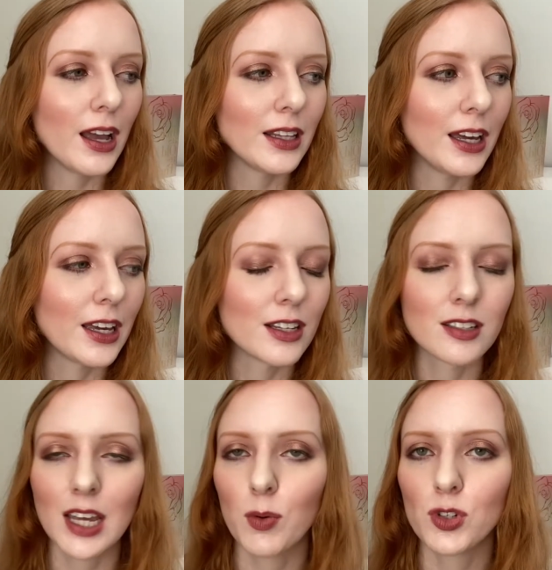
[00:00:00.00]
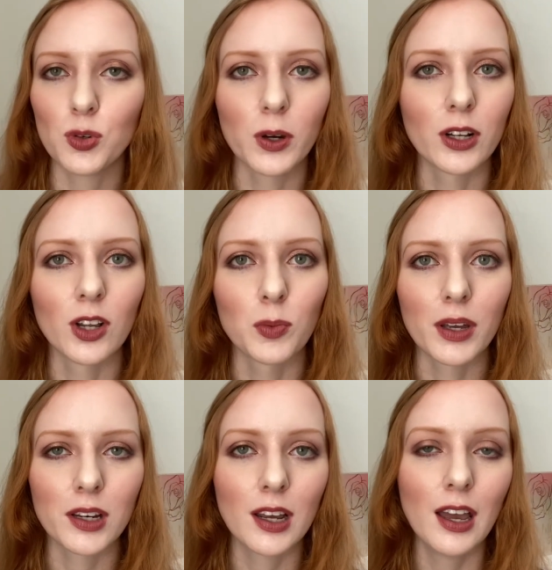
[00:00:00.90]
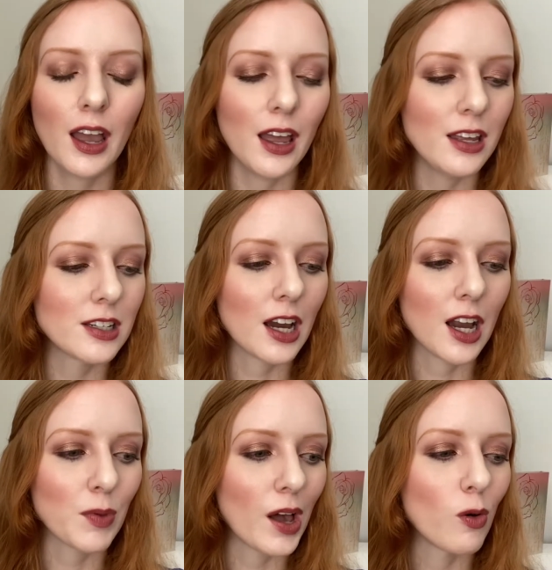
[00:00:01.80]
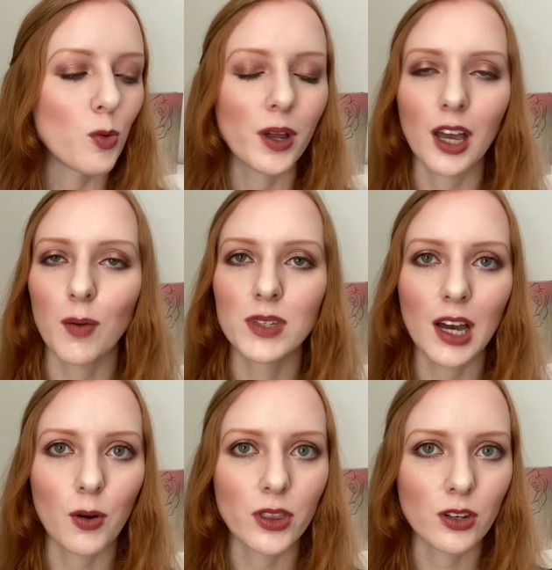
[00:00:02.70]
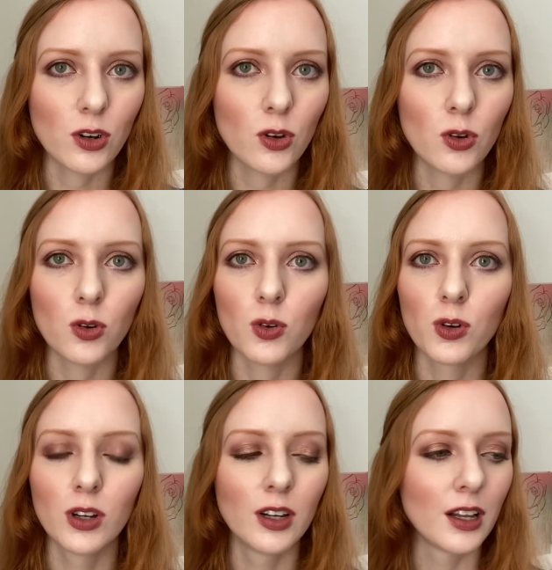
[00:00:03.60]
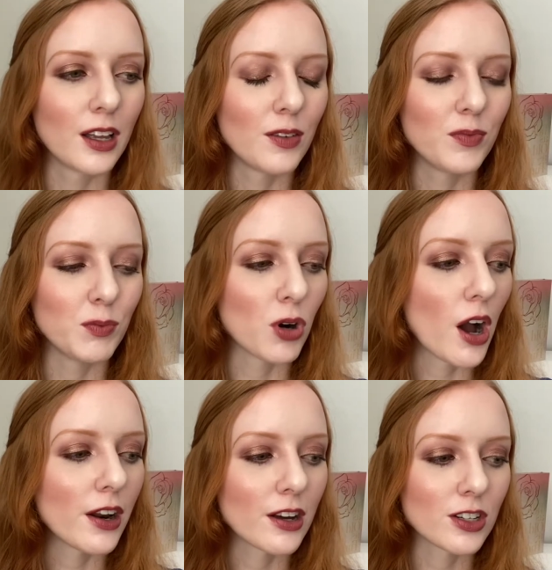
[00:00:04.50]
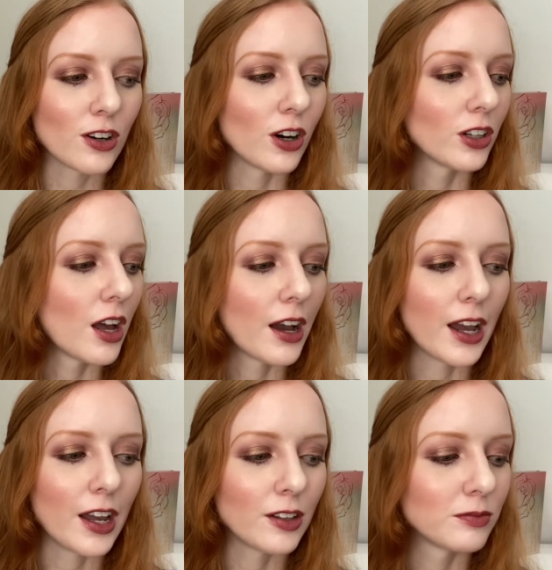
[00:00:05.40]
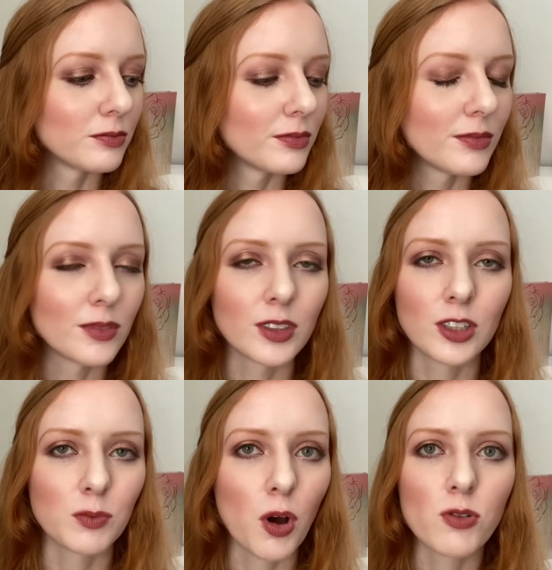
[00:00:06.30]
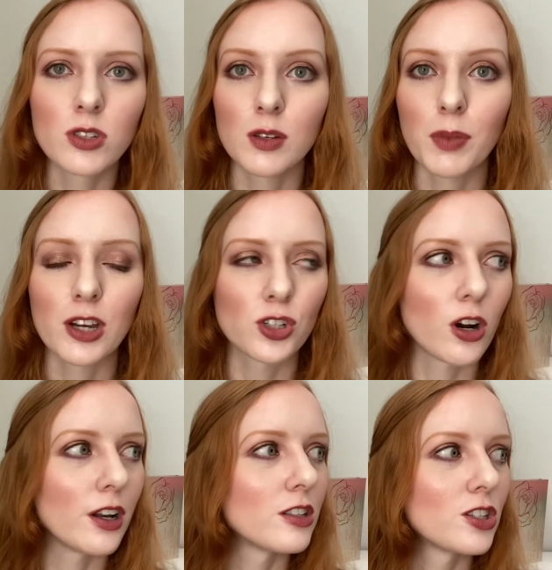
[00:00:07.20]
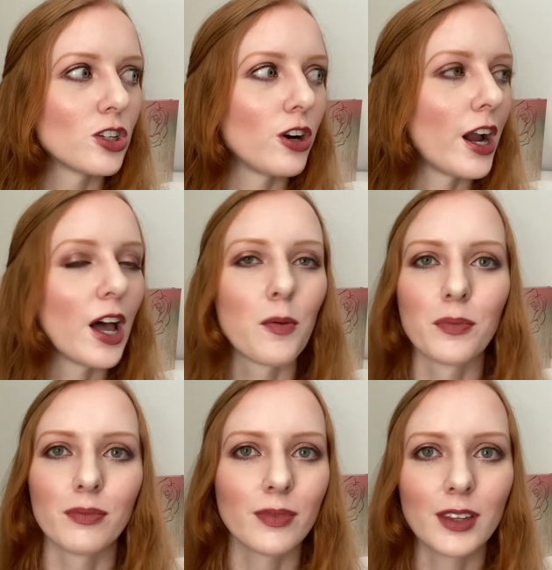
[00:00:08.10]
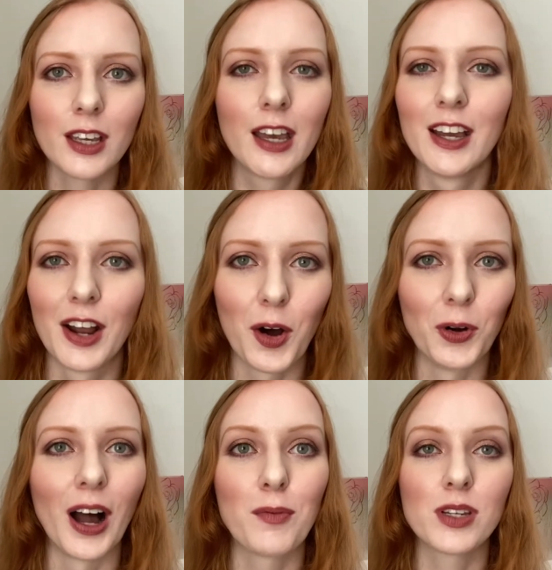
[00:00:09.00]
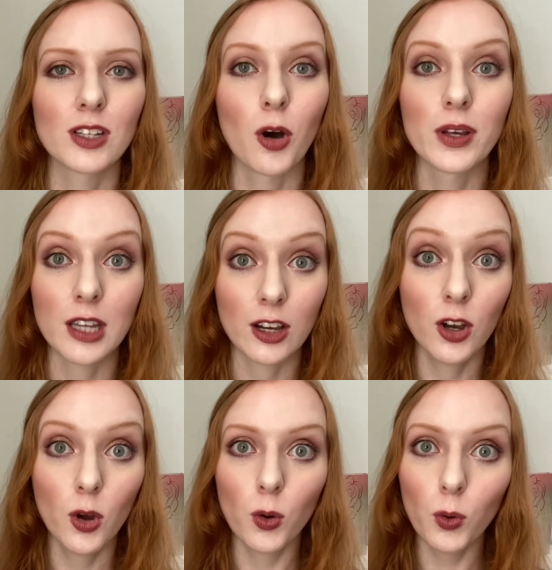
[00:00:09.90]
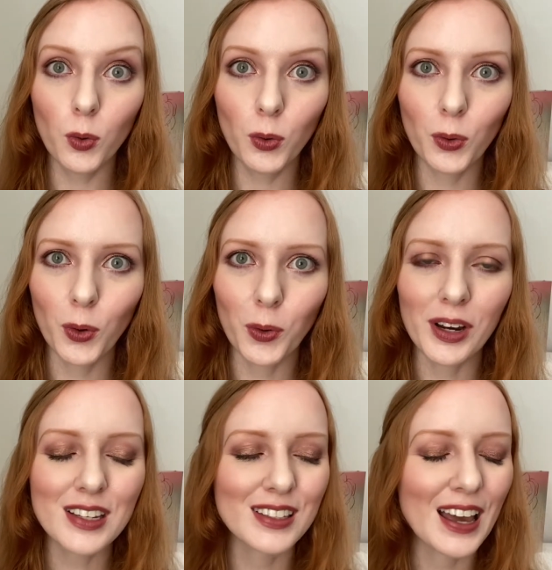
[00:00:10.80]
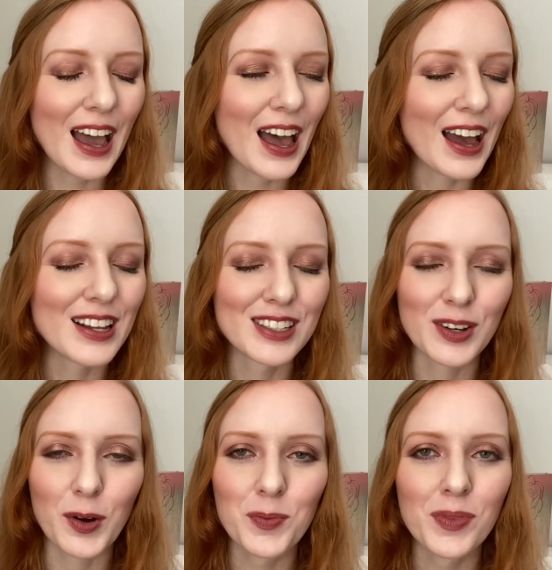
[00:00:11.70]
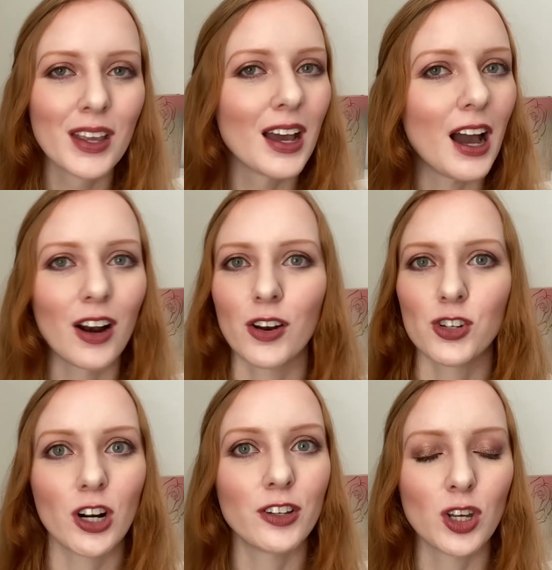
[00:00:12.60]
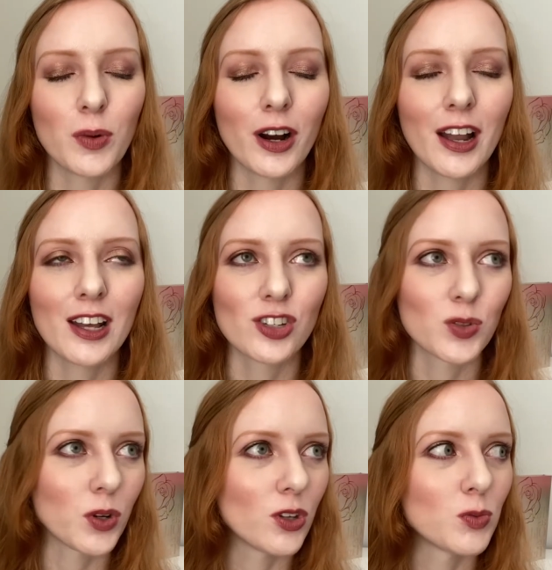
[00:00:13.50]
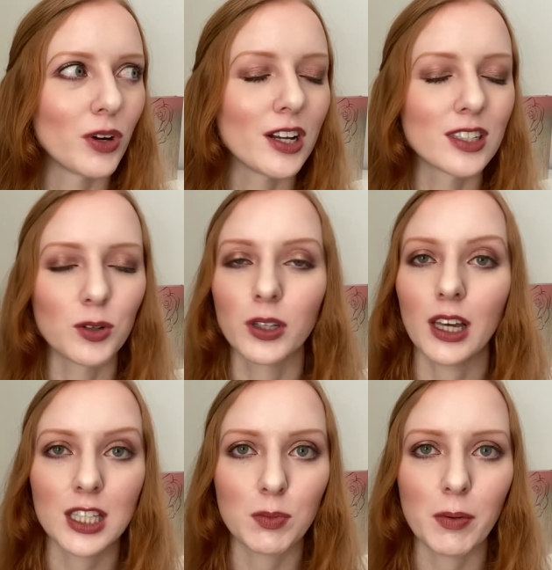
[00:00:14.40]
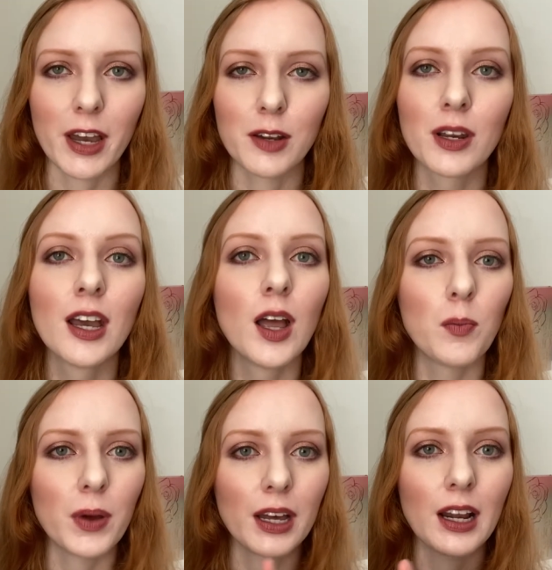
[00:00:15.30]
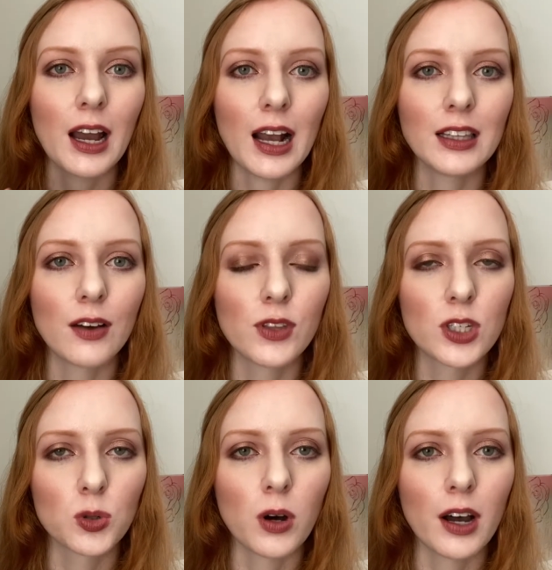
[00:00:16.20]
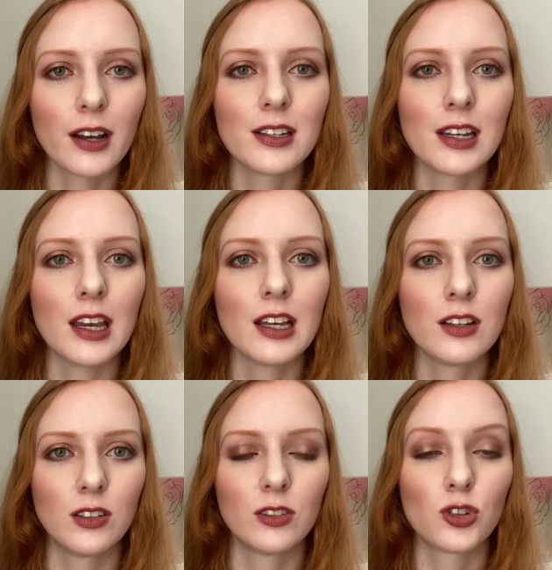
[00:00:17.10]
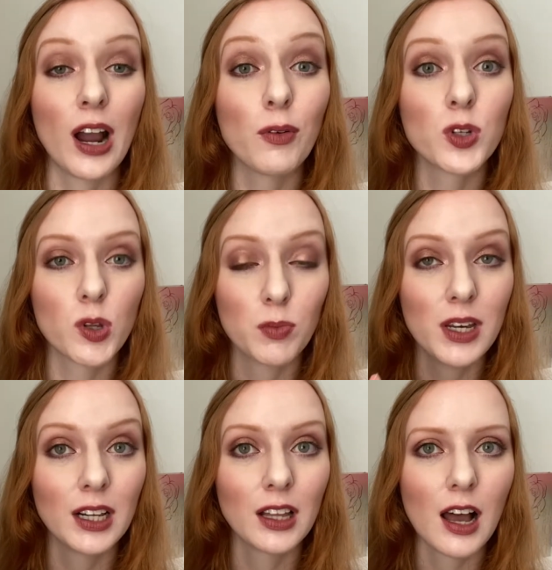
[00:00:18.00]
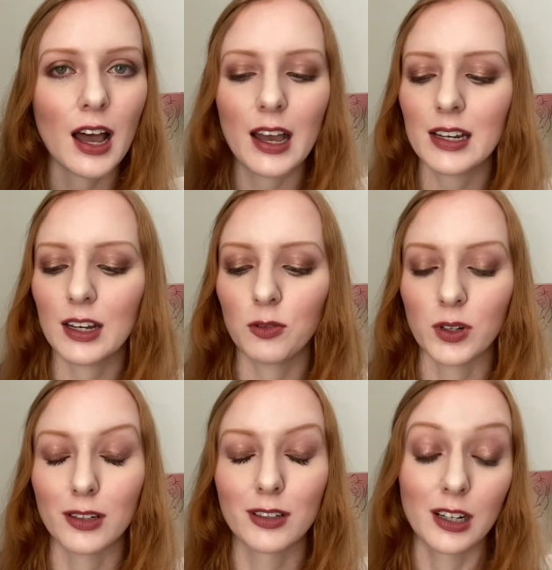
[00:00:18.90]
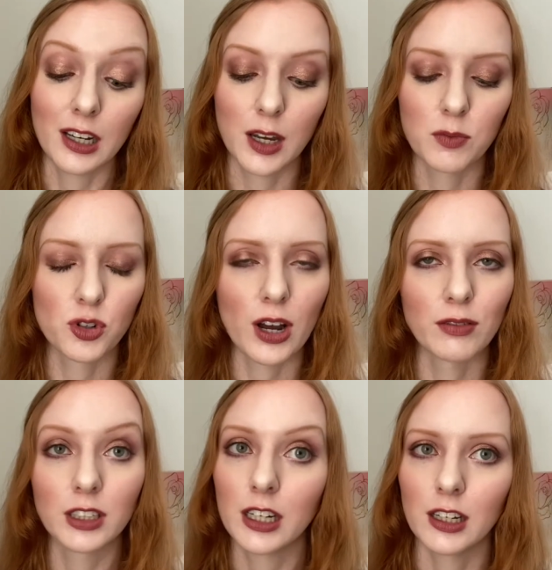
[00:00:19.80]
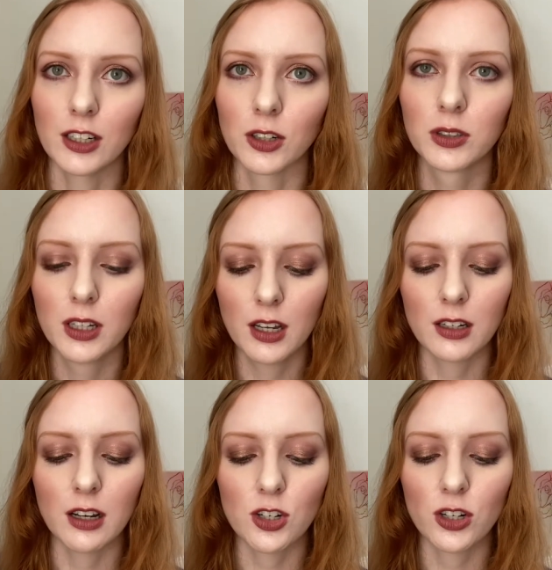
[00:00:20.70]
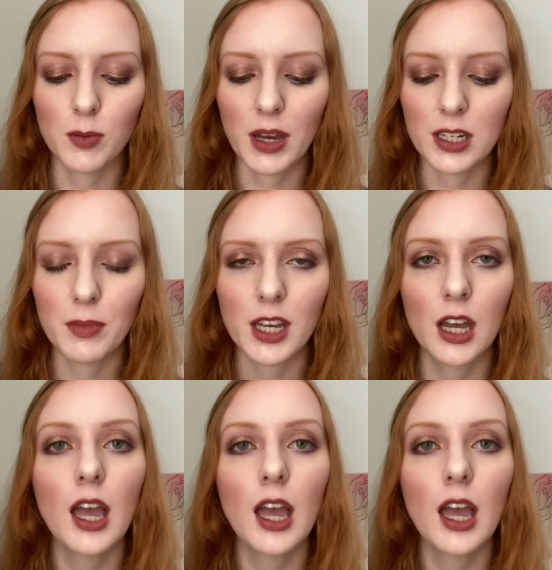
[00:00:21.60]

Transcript: Like say what you will, but anytime that woman comes out with a new product in her line, posts a picture on Instagram, you know, I'm just always like, ooh, what is that? So I don't know, Charlotte Tilbury is just one of those brands that really gets me, man. But I love this quad. It travels with me a lot when I am traveling, you know, not during the pandemic.